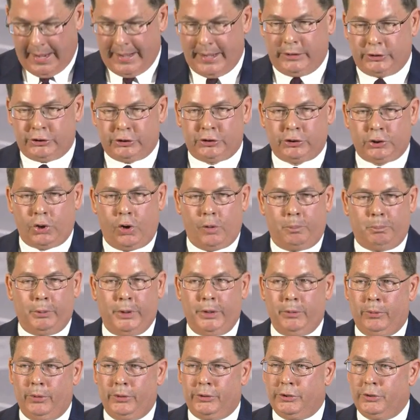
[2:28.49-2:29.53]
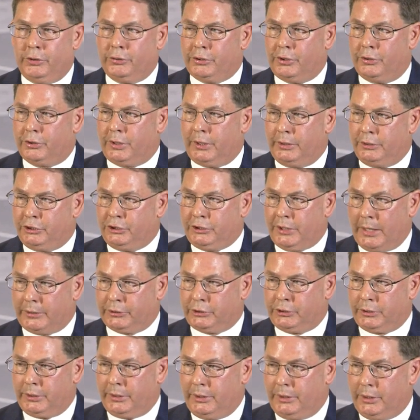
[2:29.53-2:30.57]
and it sharply reduces
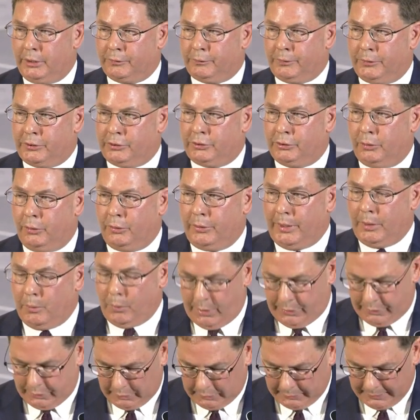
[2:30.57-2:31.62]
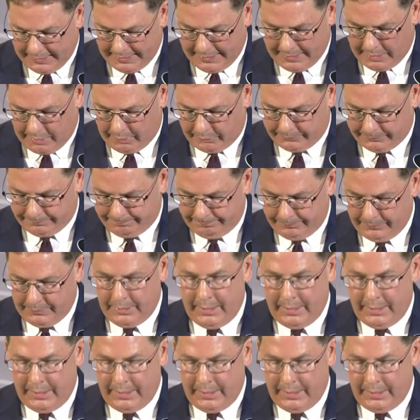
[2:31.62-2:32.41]
congestion in this facility with the layout.